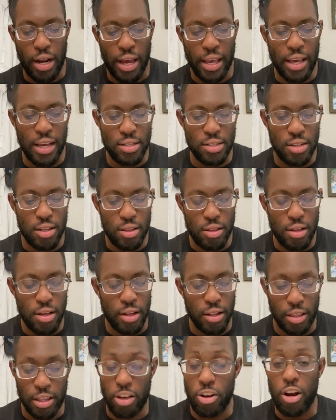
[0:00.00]
I get to
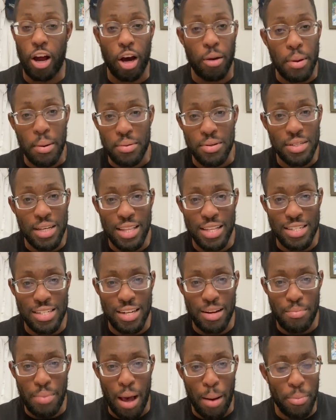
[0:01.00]
this, you're not going to be able to see this
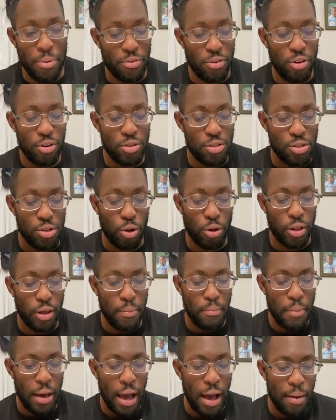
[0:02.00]
in the map. If you use solely
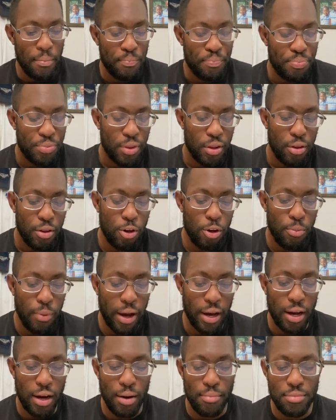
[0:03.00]
a map, you
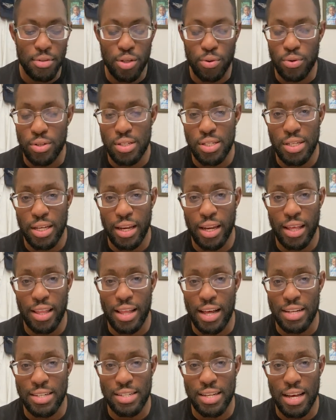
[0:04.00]
might come to a city
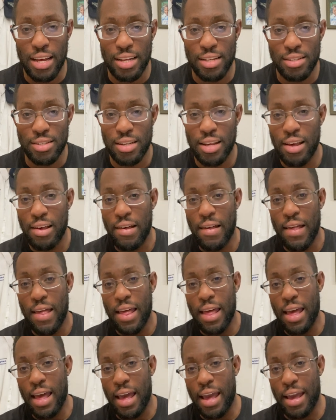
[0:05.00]
that says,
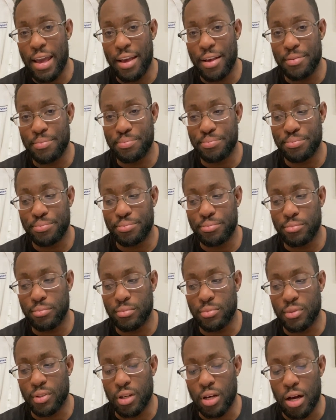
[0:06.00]
hey,
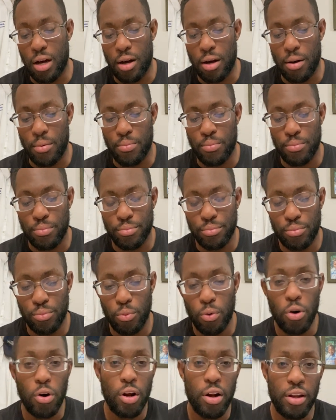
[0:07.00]

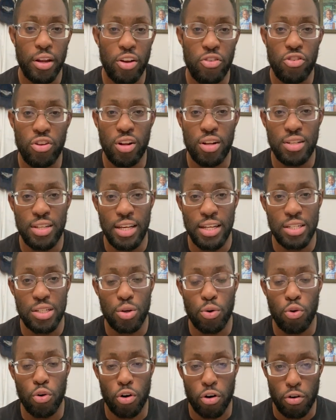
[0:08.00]
we're going to need you to
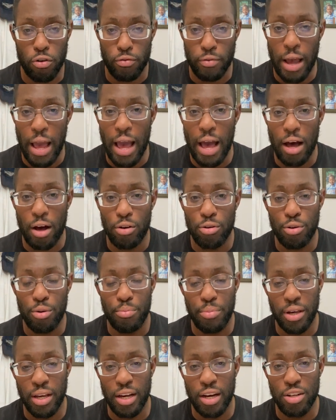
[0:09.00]
detour
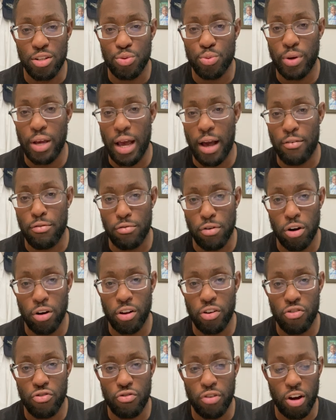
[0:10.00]
around because we have road
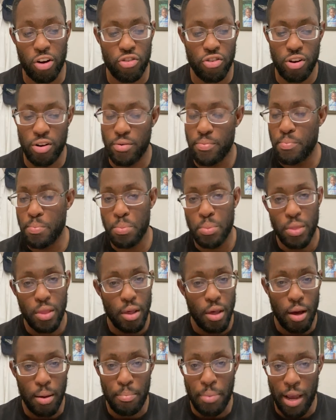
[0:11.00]
construction.
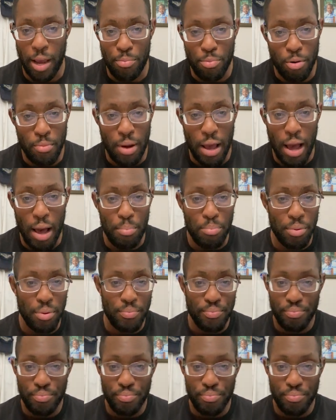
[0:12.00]
A paper map